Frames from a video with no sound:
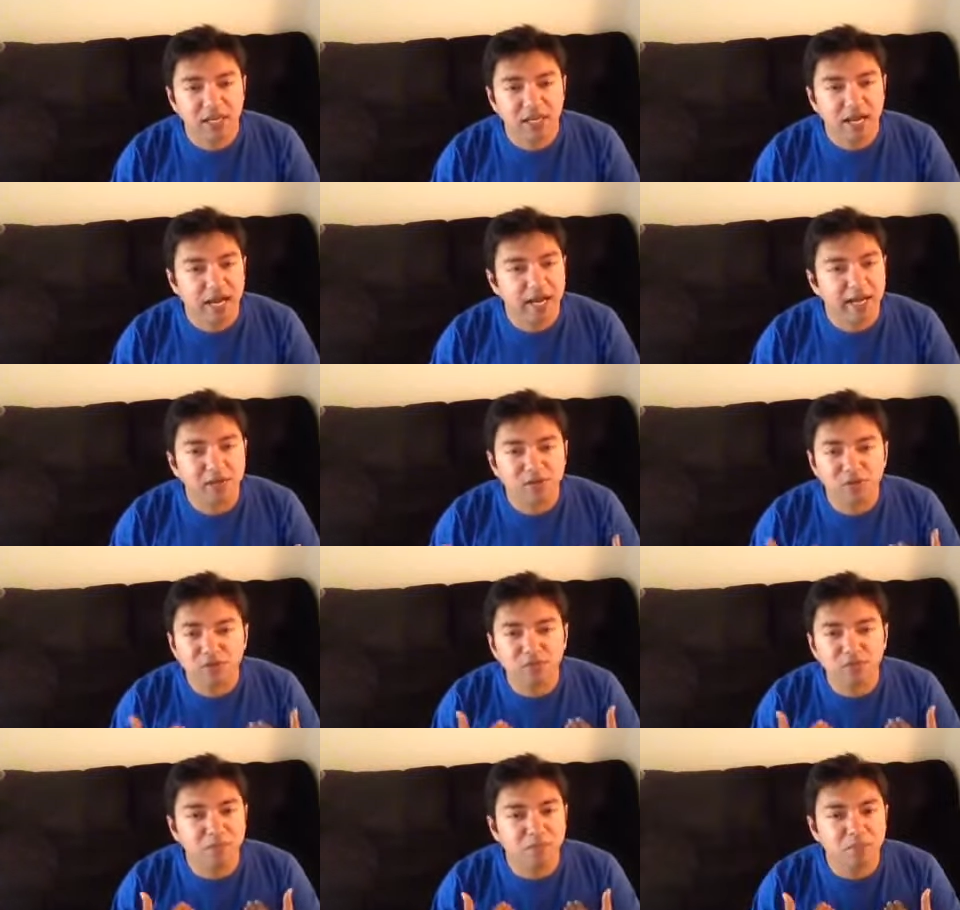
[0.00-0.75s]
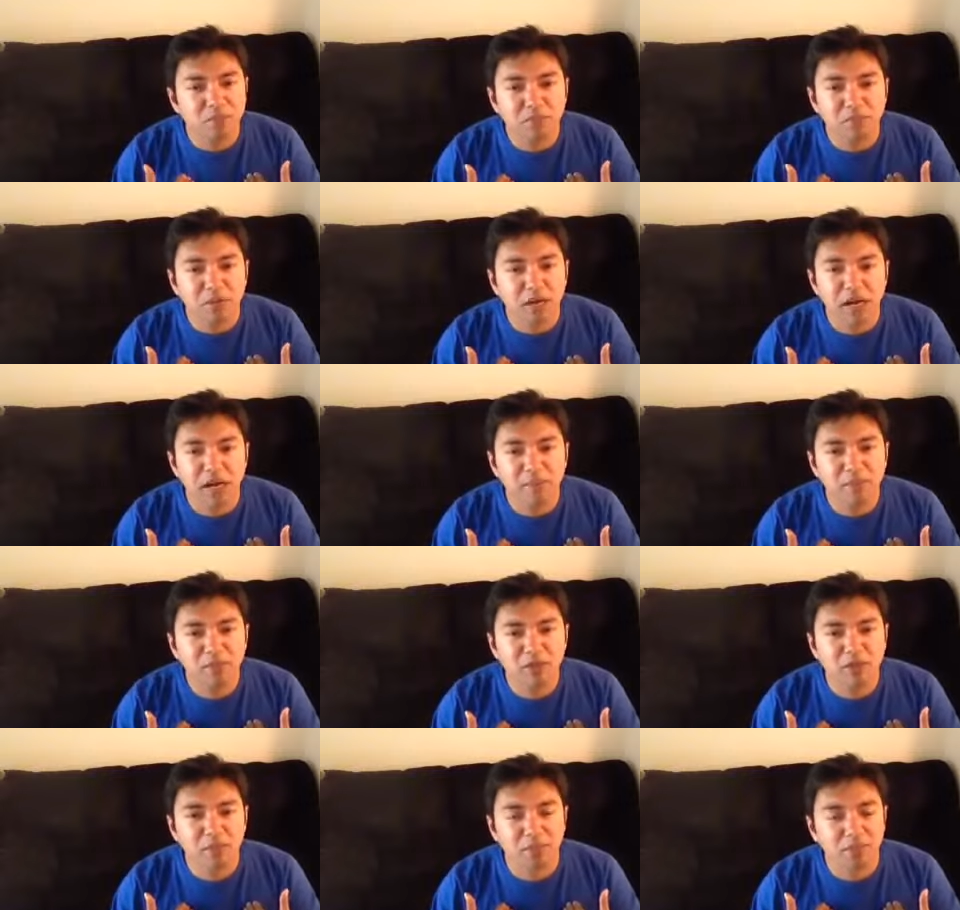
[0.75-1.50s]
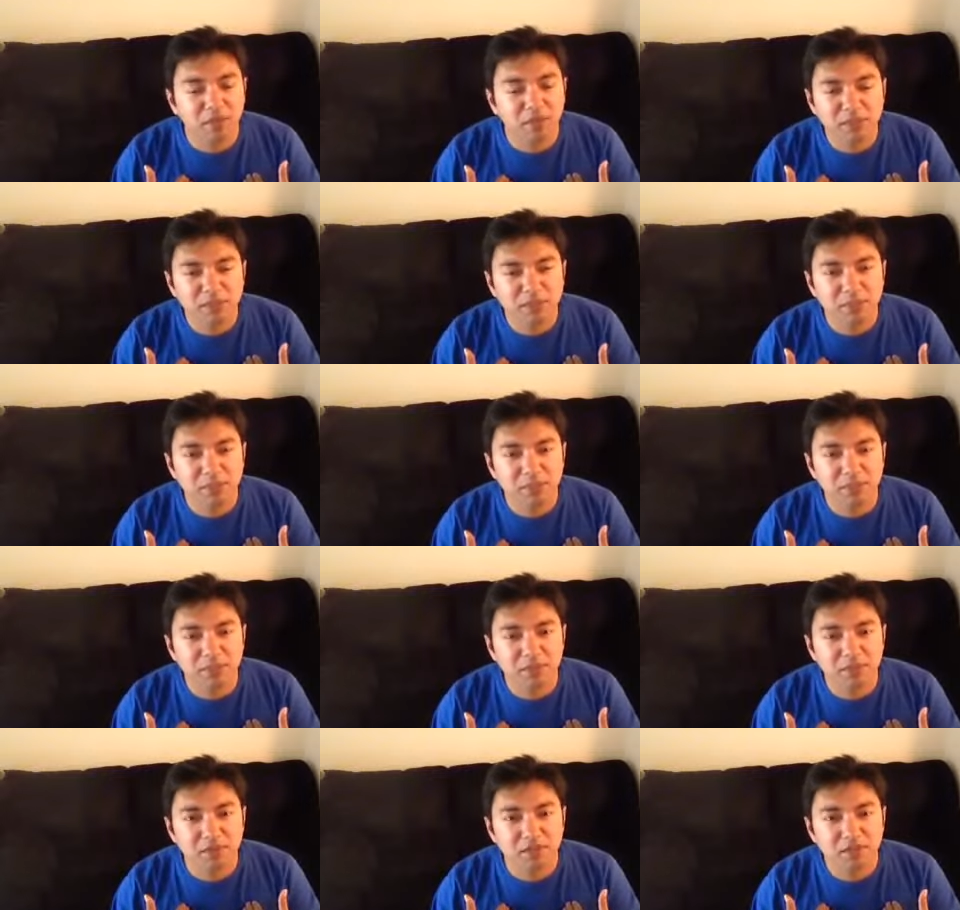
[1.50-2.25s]
I'm not a Burmese
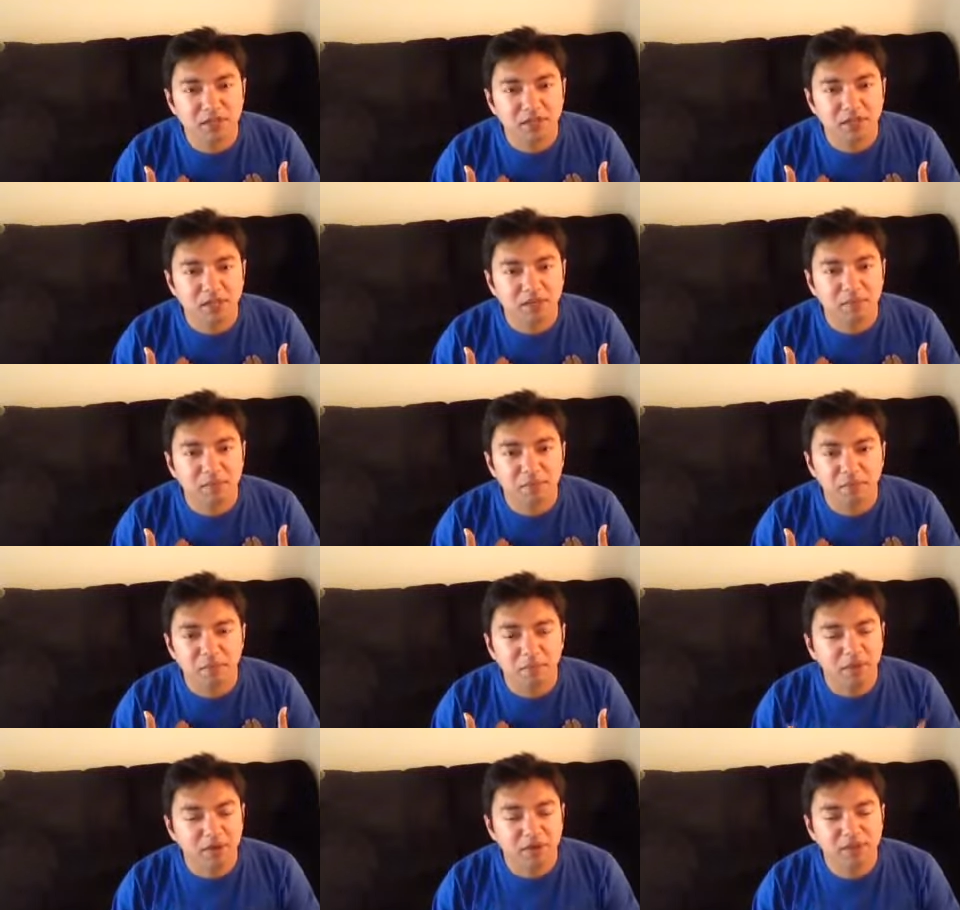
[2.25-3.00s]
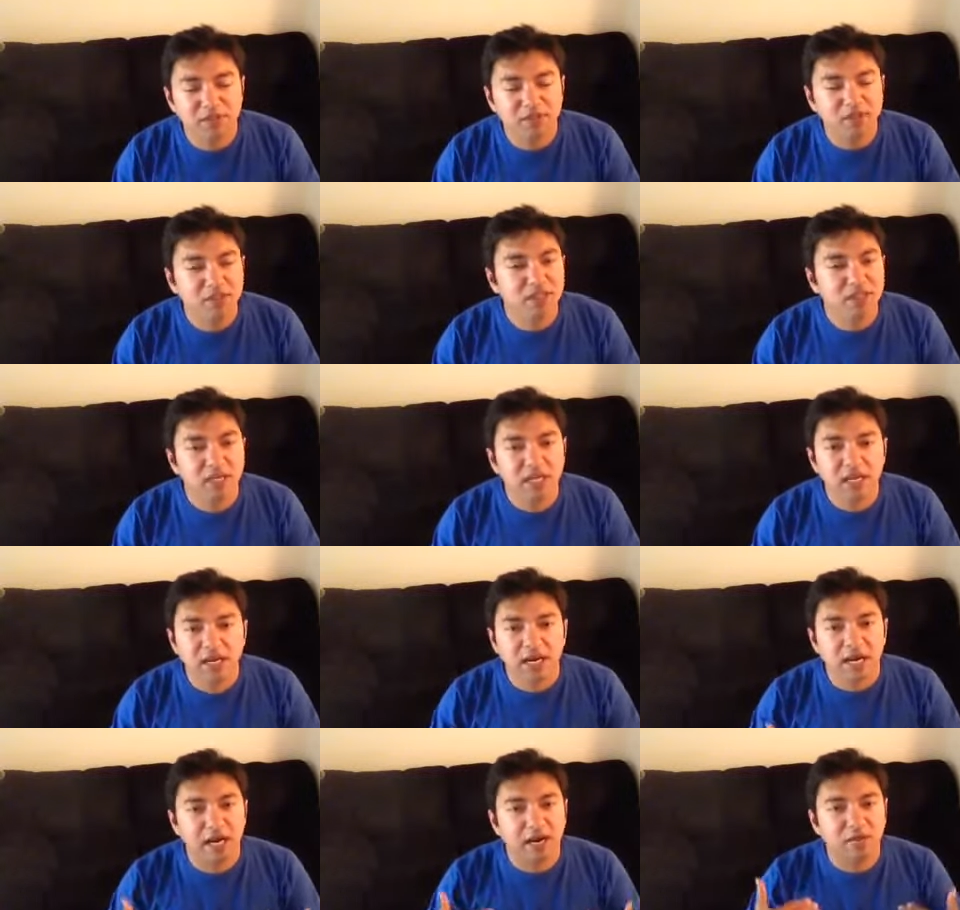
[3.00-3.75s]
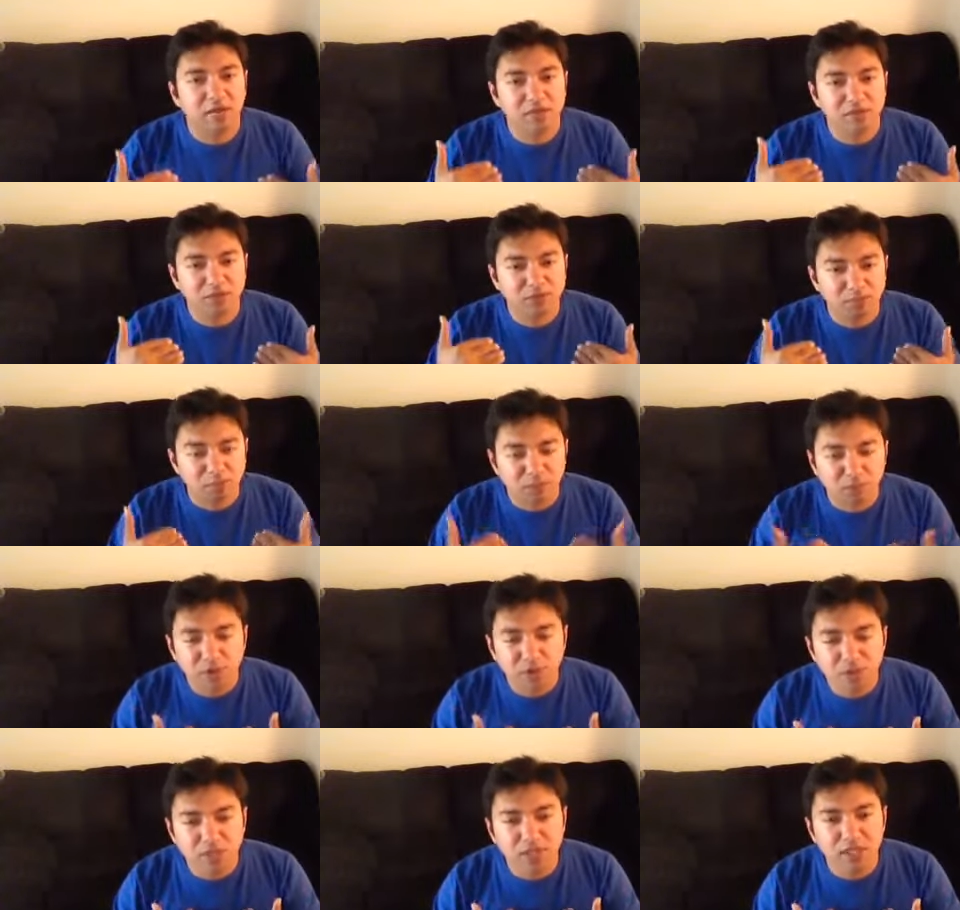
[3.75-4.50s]
person. I wasn't
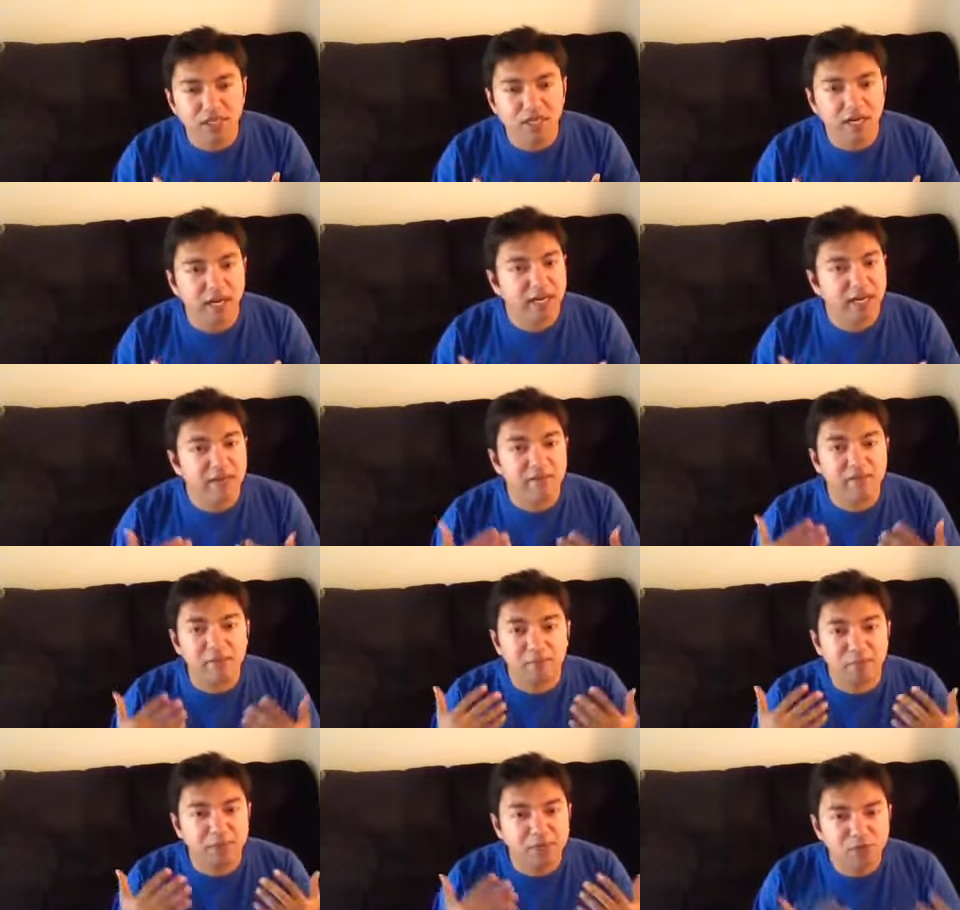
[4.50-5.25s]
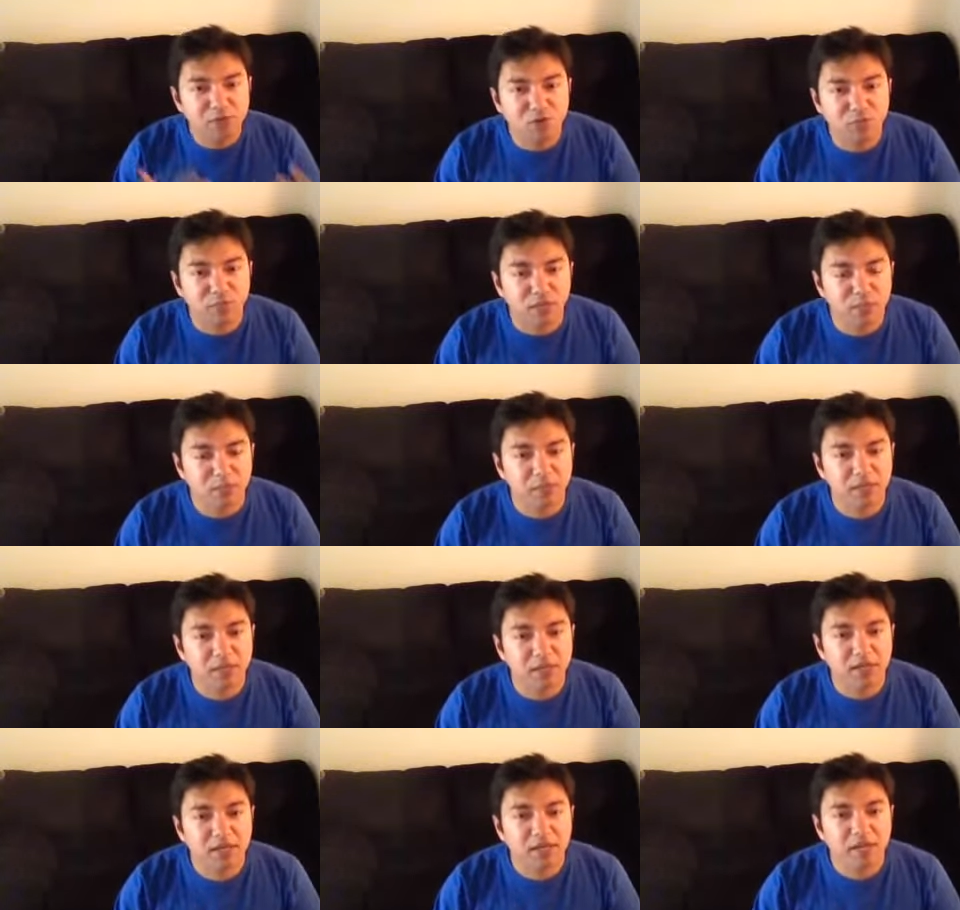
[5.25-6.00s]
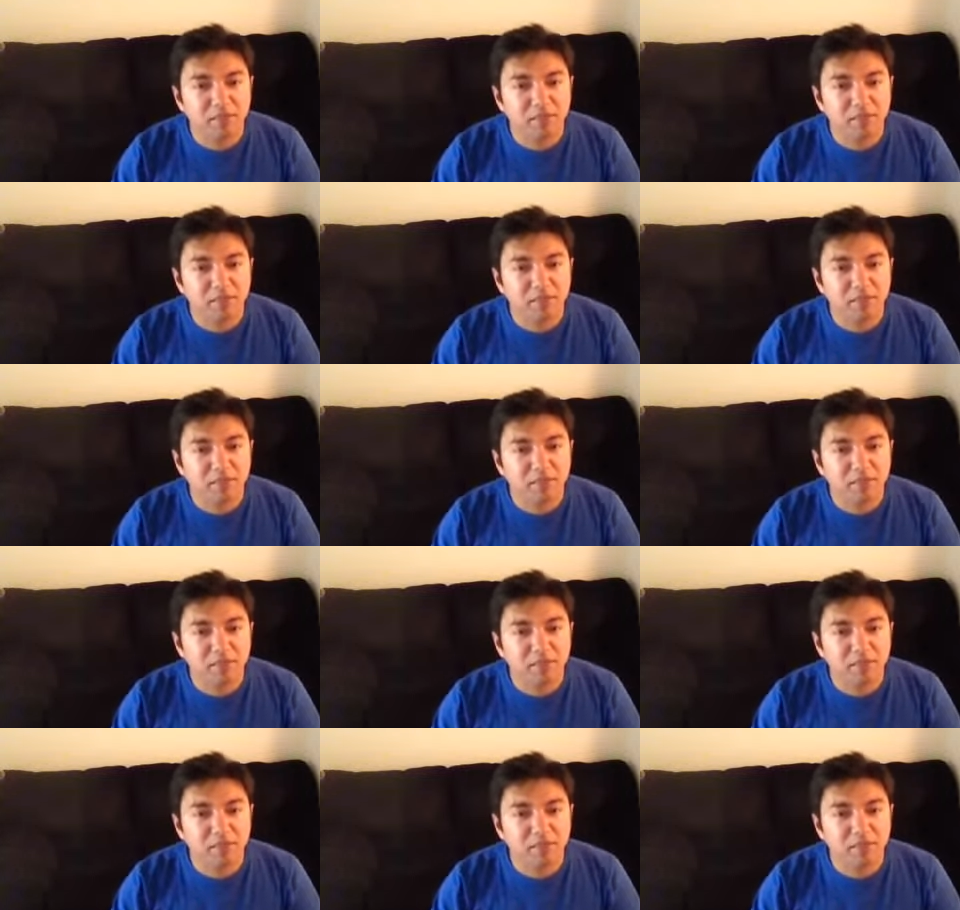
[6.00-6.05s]
born there. I never been to Burma,